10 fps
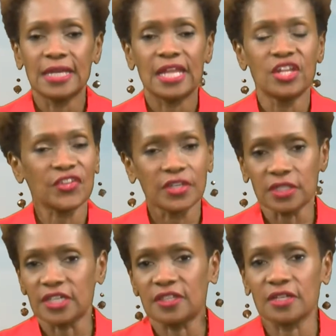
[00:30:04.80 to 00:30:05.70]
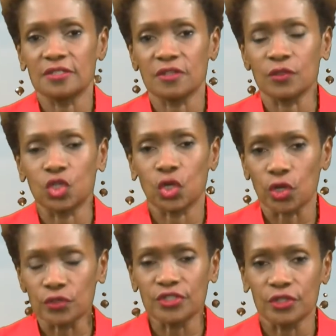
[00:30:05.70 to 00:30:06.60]
nothing like that has ever
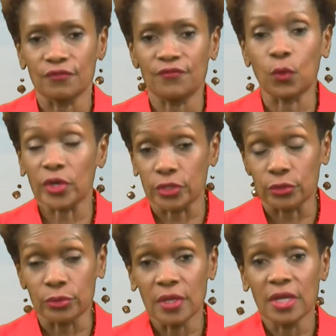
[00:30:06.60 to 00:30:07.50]
occurred to for you.